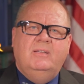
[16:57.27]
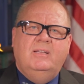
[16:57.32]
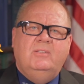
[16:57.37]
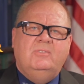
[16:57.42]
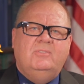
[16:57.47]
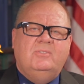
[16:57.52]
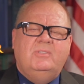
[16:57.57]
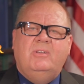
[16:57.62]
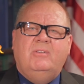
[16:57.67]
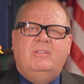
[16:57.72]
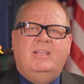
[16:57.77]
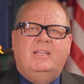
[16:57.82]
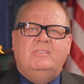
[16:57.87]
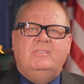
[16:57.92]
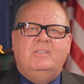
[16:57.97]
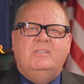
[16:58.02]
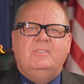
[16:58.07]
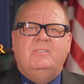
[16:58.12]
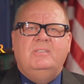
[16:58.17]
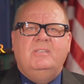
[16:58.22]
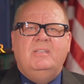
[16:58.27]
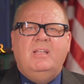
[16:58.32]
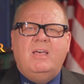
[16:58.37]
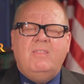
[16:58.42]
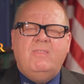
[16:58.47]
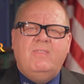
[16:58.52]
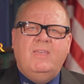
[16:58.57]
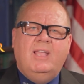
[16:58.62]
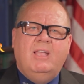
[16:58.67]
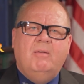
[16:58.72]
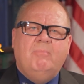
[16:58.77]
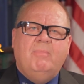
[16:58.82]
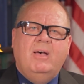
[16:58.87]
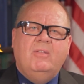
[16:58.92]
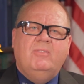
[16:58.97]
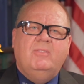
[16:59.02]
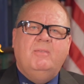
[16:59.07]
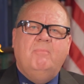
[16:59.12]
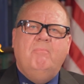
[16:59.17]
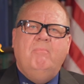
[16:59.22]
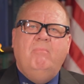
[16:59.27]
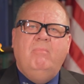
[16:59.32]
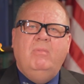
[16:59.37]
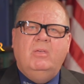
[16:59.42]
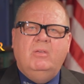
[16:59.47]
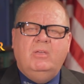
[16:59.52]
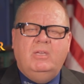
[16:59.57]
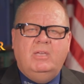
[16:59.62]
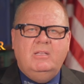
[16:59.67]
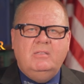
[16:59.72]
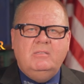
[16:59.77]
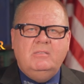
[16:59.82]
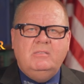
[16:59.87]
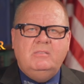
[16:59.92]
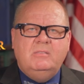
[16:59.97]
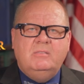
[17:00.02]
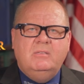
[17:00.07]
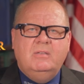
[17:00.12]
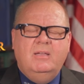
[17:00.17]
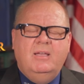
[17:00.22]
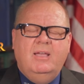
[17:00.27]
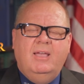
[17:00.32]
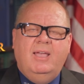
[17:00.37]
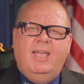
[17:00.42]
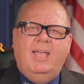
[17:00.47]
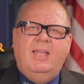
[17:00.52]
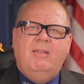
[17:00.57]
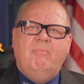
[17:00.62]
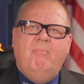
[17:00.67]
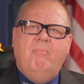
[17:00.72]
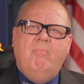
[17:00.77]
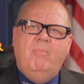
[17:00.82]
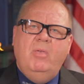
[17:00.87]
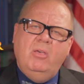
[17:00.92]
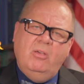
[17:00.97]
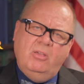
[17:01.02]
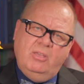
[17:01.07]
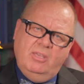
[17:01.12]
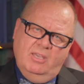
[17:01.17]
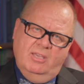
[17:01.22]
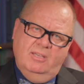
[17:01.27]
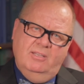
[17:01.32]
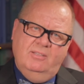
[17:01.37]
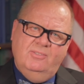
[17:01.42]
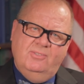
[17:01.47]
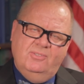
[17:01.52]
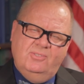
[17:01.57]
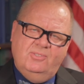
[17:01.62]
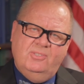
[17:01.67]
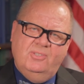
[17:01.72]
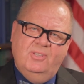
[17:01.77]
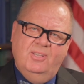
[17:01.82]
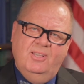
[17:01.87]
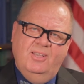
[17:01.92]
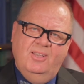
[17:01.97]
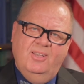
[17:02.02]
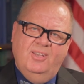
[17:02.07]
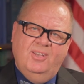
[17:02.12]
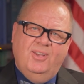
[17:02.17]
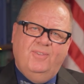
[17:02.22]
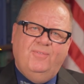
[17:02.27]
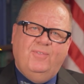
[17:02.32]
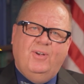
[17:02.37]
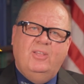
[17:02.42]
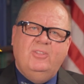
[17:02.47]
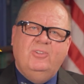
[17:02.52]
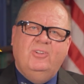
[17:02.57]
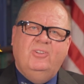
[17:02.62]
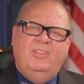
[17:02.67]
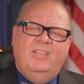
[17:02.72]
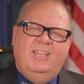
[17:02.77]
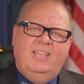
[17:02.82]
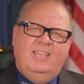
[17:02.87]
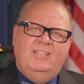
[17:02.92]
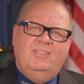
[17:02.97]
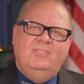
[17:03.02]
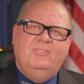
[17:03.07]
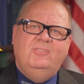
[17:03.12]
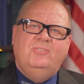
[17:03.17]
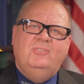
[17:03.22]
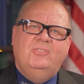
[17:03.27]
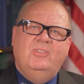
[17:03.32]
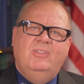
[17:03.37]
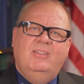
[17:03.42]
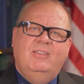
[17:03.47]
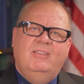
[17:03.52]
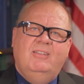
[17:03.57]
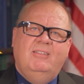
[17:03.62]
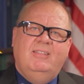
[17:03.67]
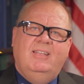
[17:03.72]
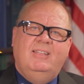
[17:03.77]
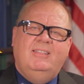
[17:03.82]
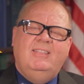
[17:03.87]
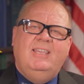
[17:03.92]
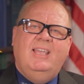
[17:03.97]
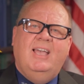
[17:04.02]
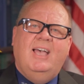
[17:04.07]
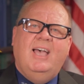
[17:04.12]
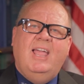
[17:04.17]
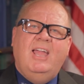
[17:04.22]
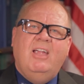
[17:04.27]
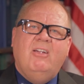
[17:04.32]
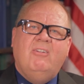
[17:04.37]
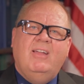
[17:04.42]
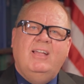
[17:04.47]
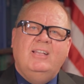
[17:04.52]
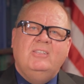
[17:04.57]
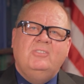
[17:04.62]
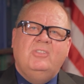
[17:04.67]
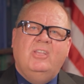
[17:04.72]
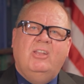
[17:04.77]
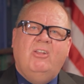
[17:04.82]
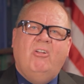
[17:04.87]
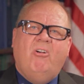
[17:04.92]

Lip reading: And still, that says nothing about the millions and millions of other liens that the IRS had